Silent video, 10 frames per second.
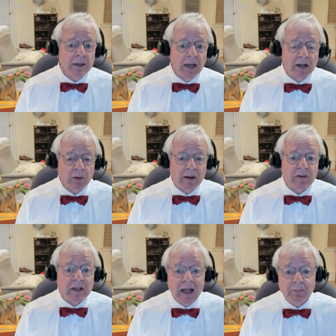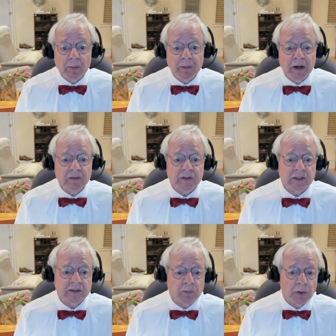I don't have a lot prepared for
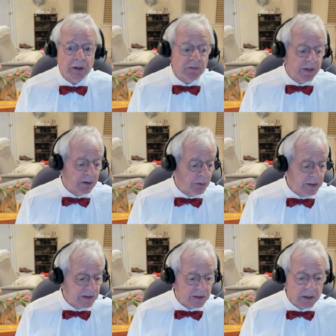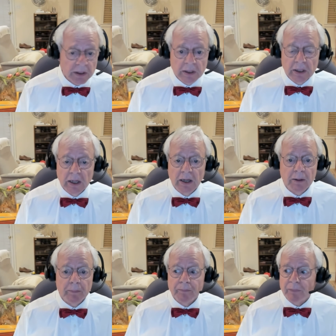this morning for that reason.
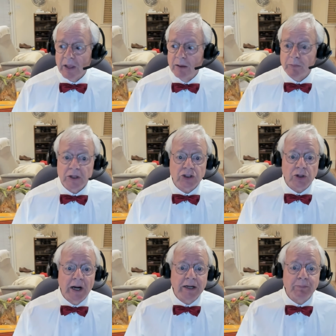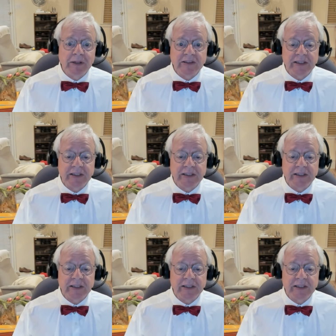Um, I'm going to try to piece